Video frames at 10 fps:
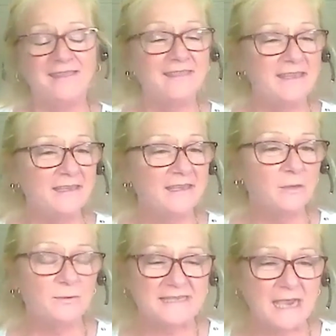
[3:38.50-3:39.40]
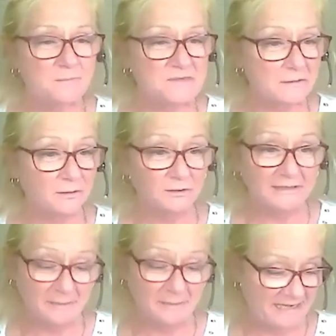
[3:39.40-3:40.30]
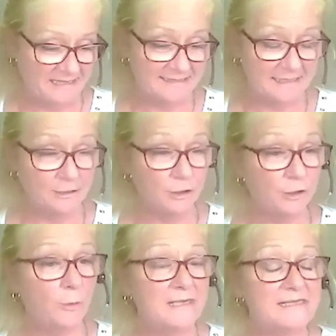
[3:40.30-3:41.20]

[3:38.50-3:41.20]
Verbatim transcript: I think it was absolutely amazing.